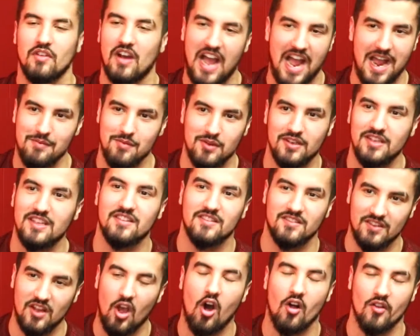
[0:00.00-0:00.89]
I'm,
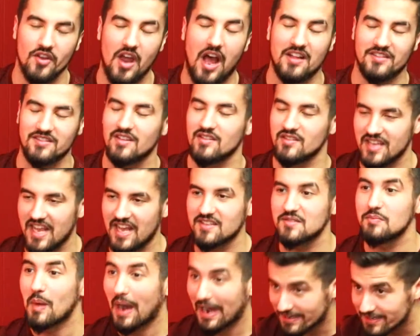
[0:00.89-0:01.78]
it's all nonsense,
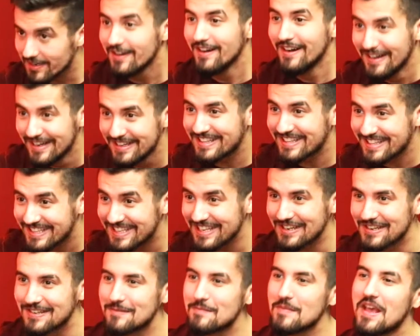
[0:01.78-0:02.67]
yes, but
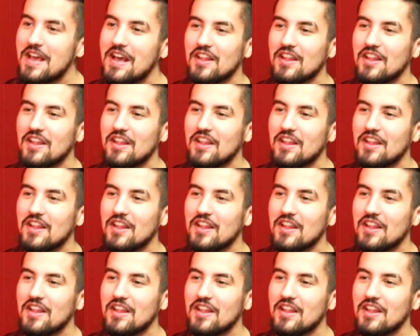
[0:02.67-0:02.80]
still,